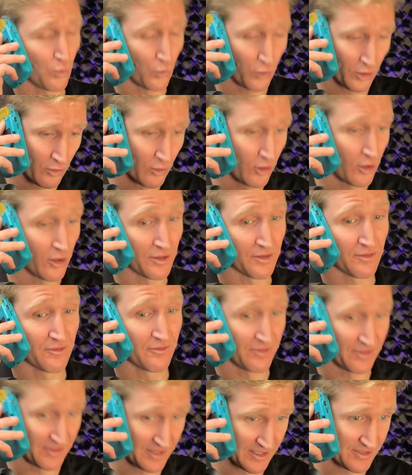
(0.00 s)
we're on
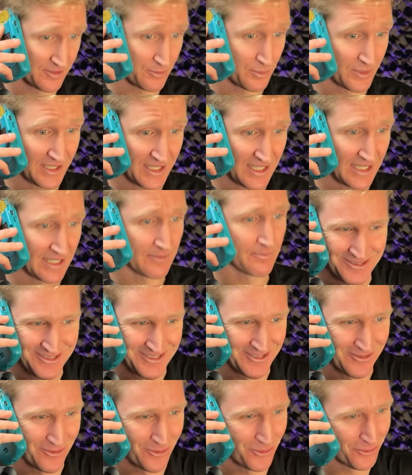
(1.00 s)
this weekend.
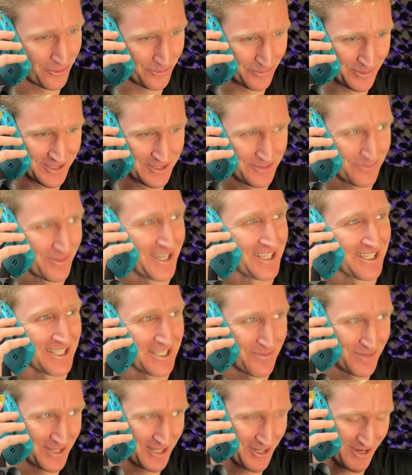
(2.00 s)
All the best, mate.
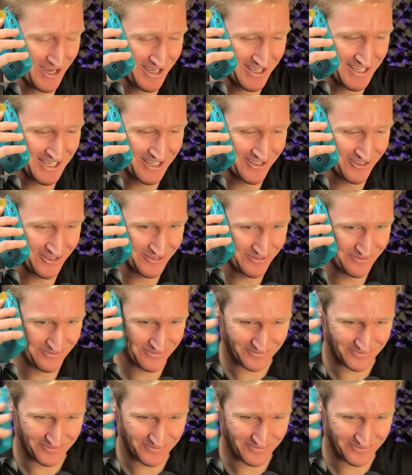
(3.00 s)
Let me know how you get on.